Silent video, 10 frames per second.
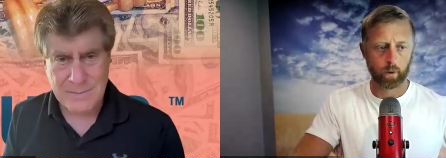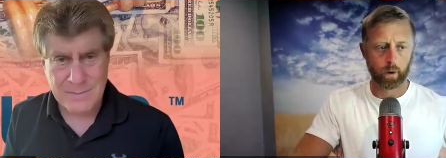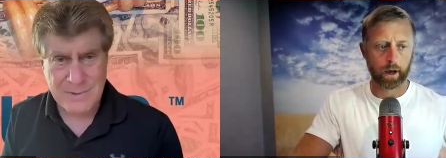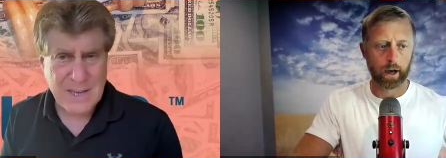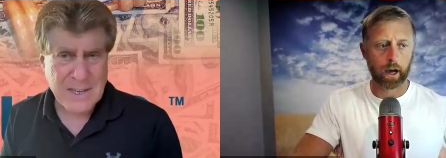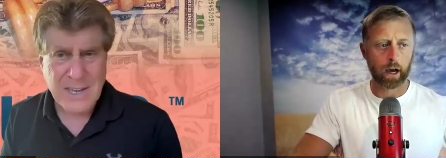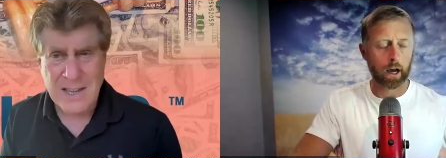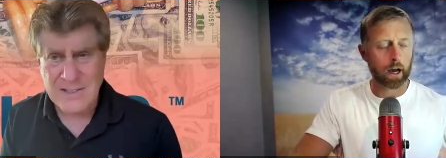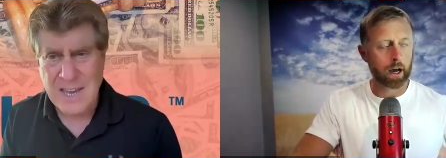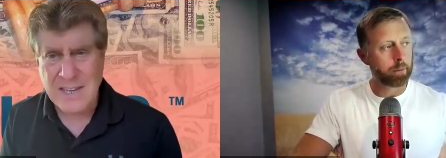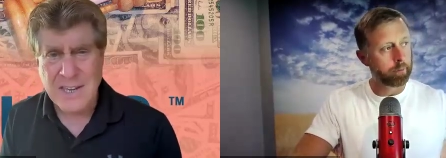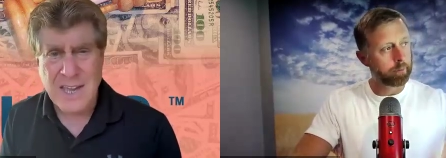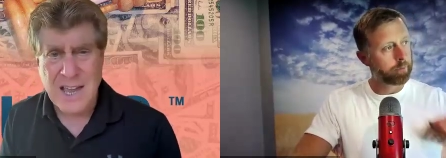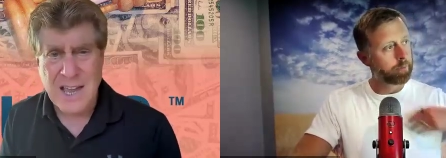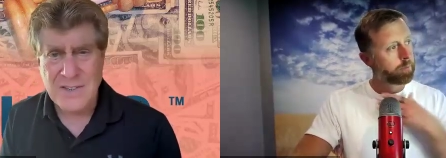Speaker 1: I think it
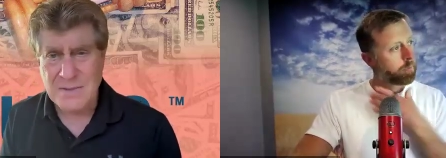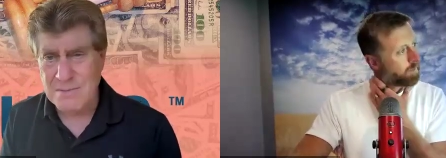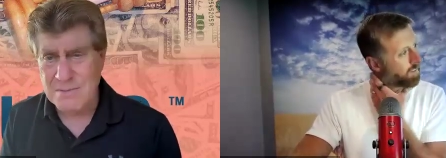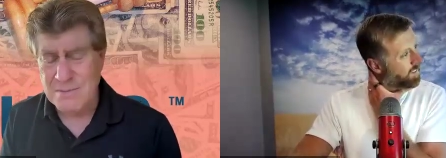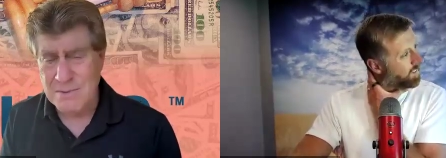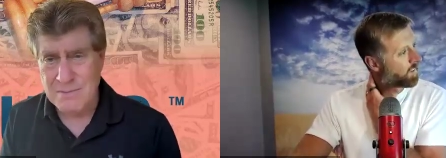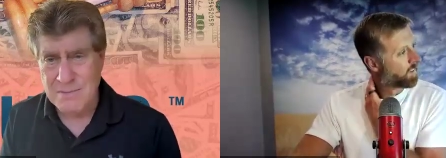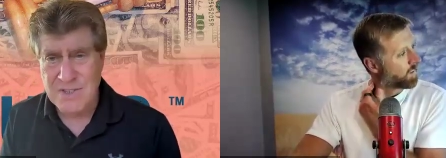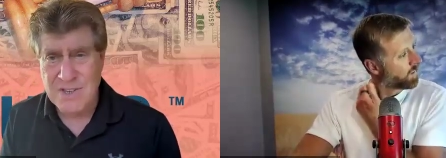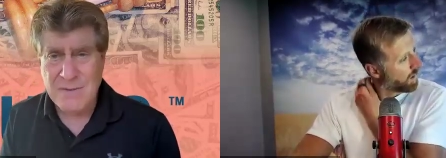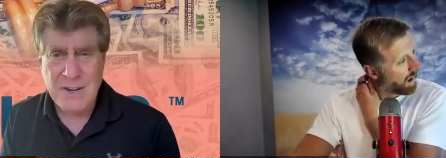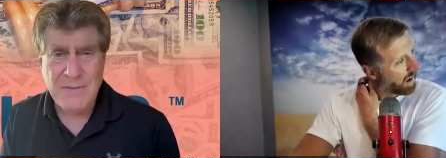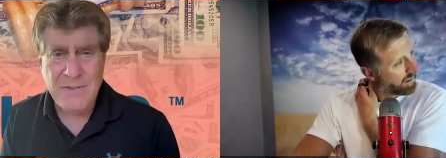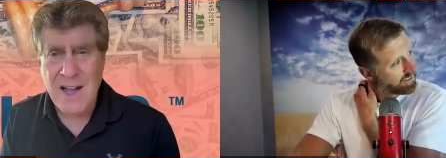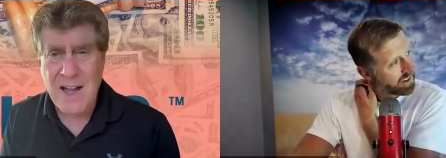is
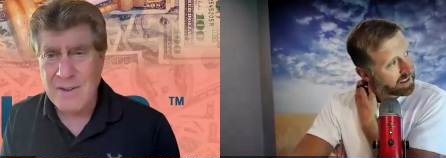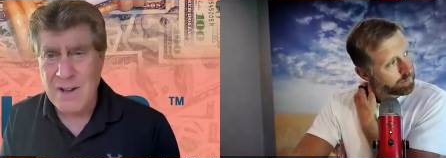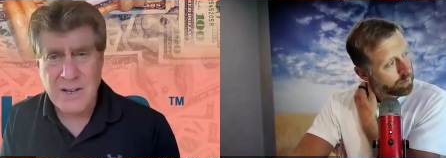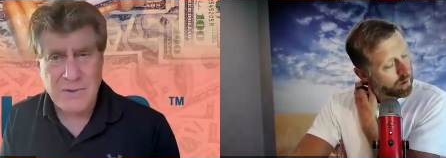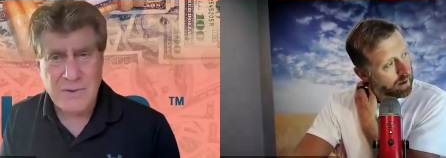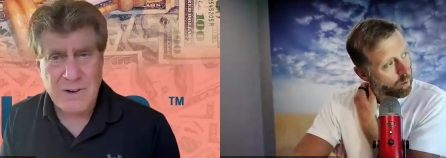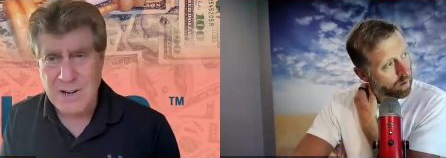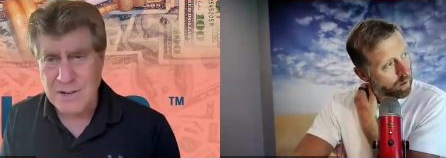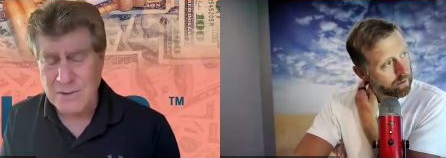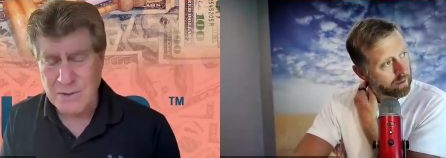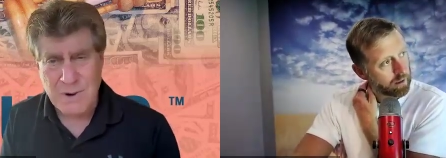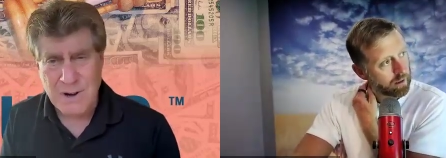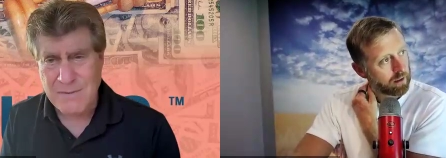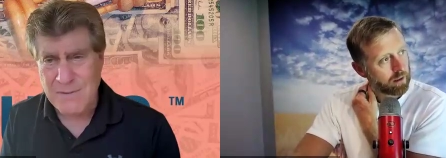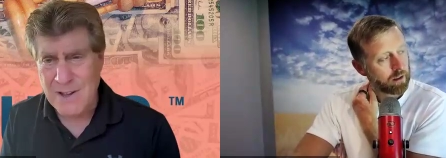75, 100,
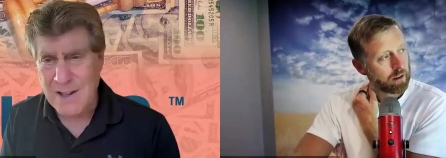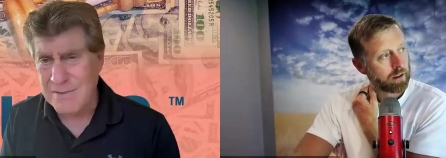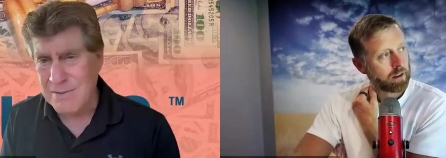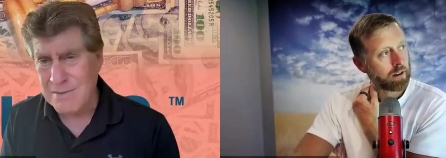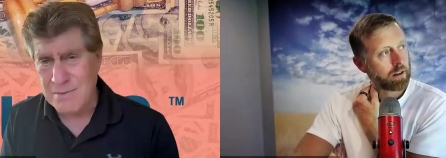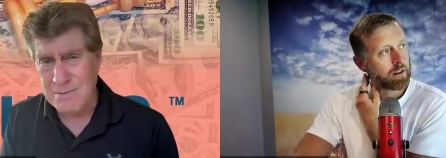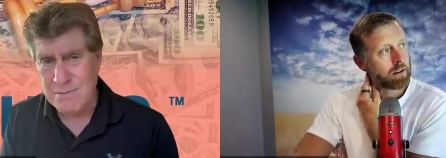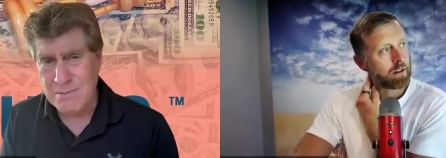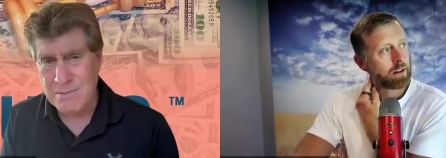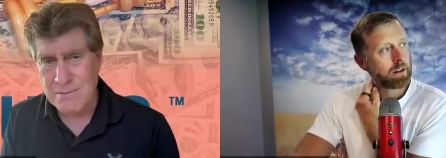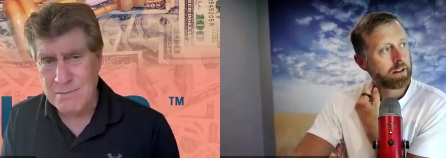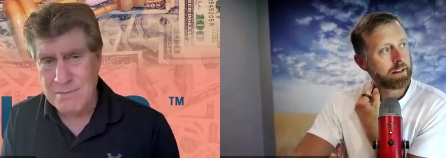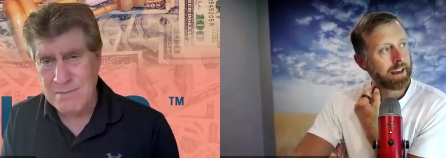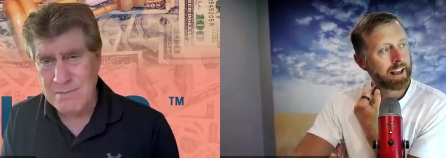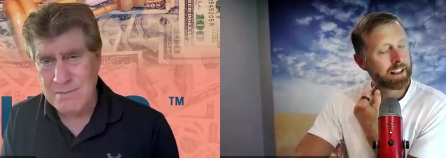125.
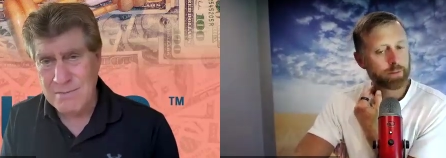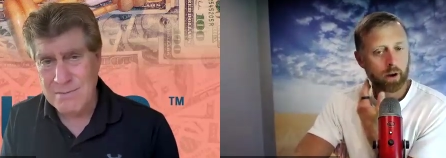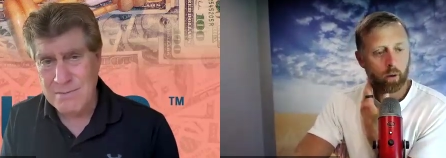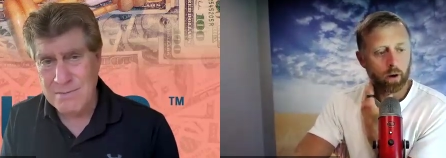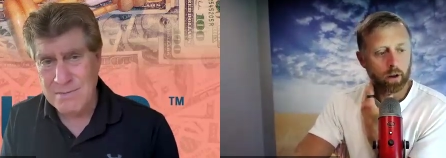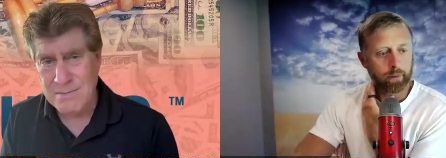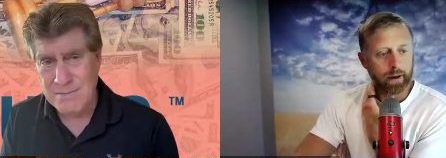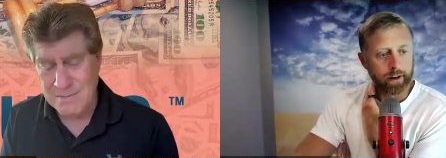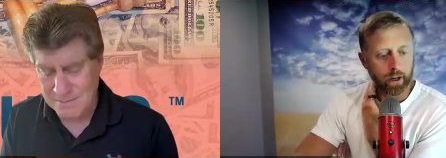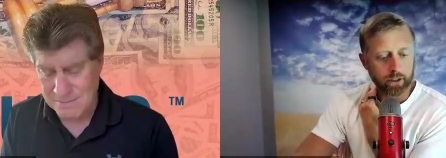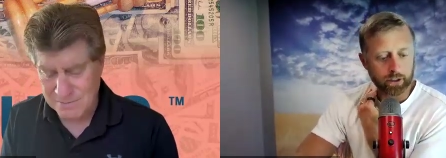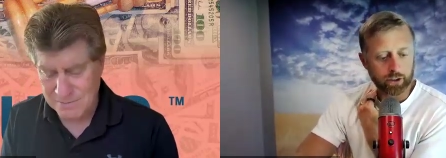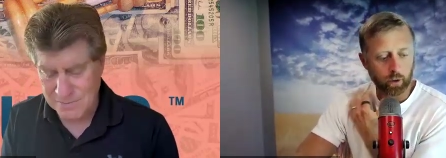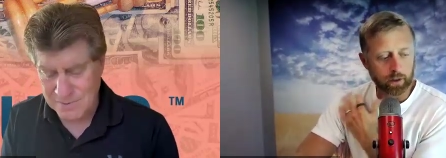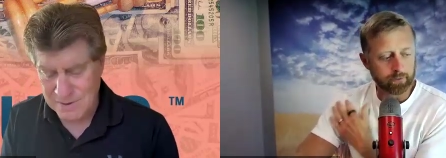
Speaker 2: Yeah, it's probably worth about
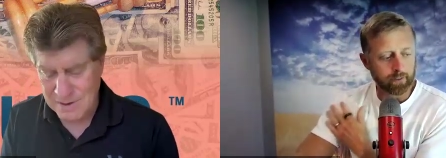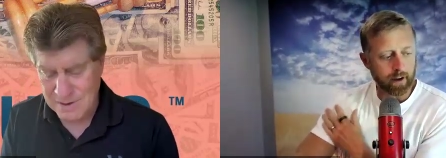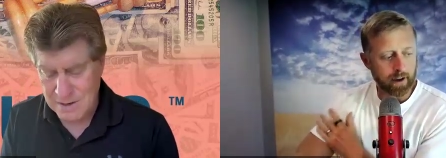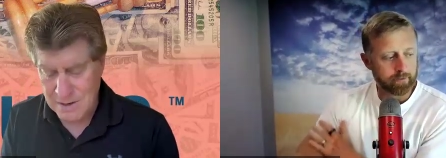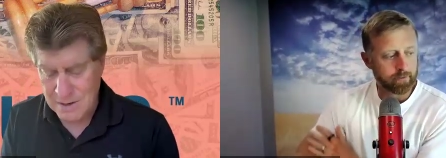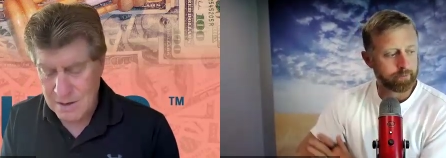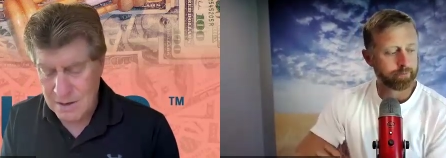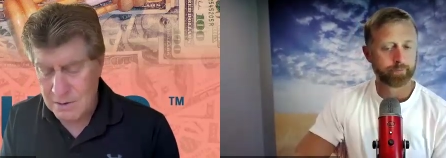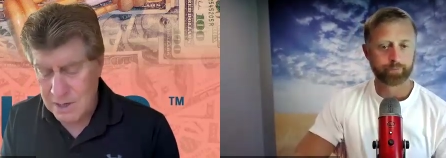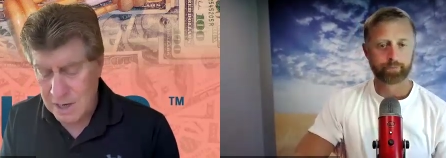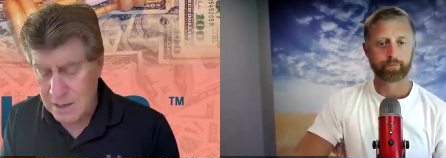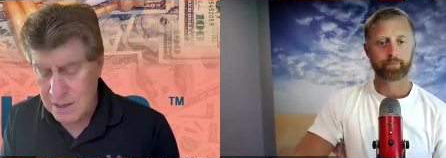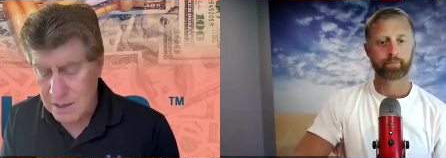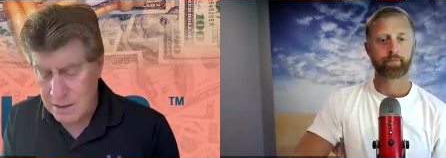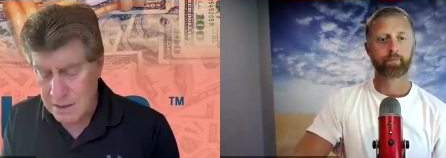125.
Speaker 1: Okay.
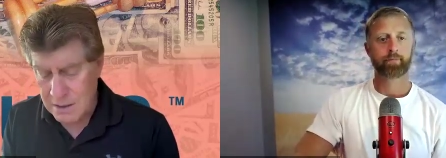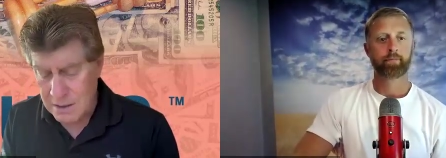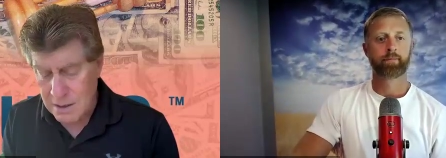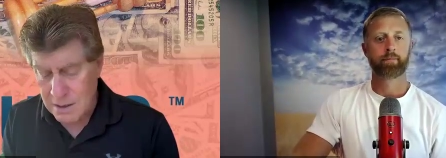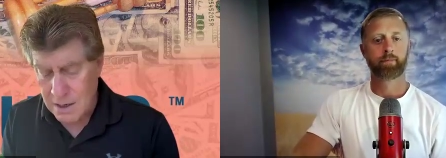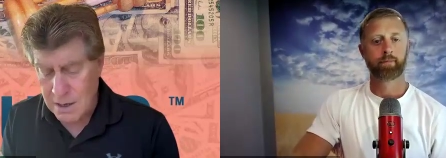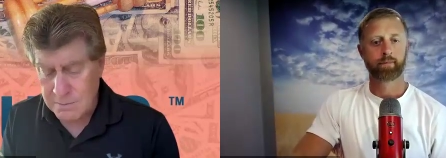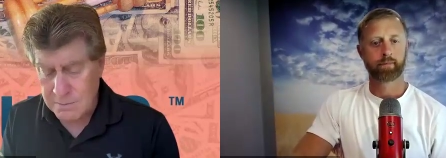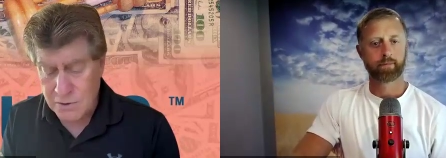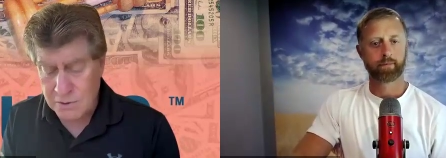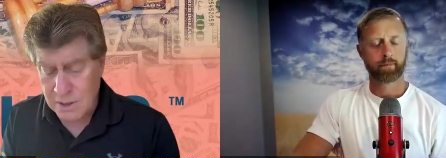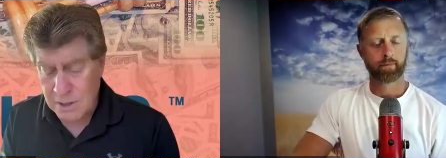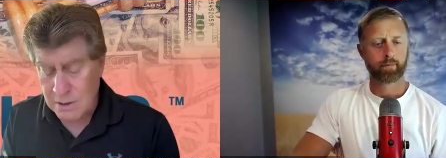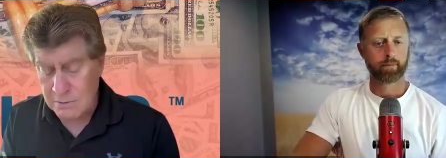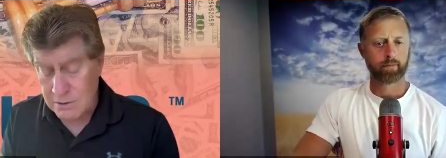
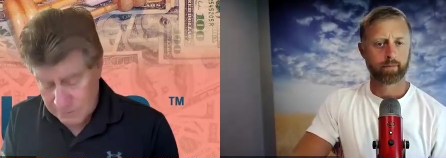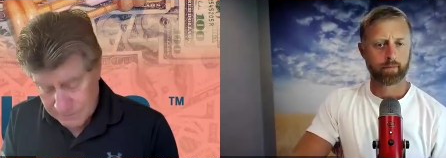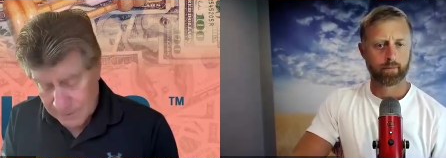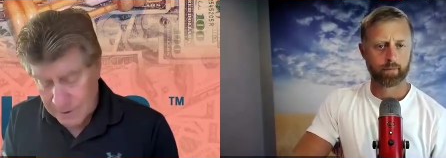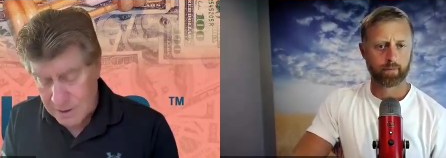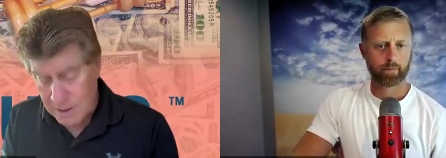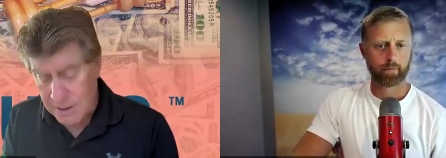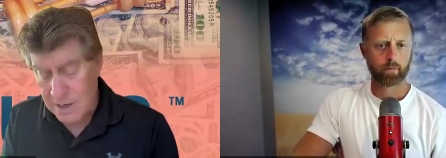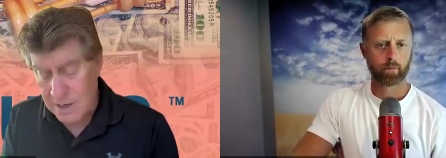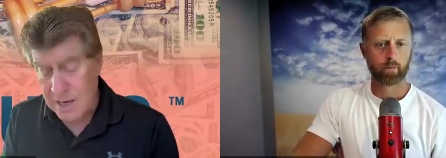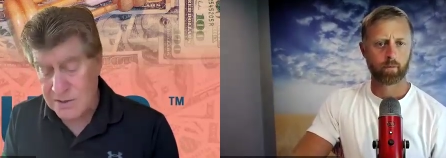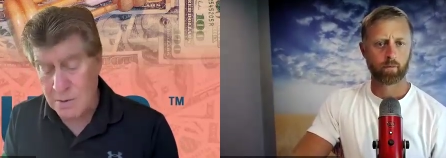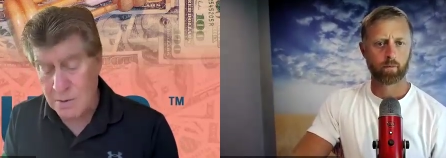Very good. And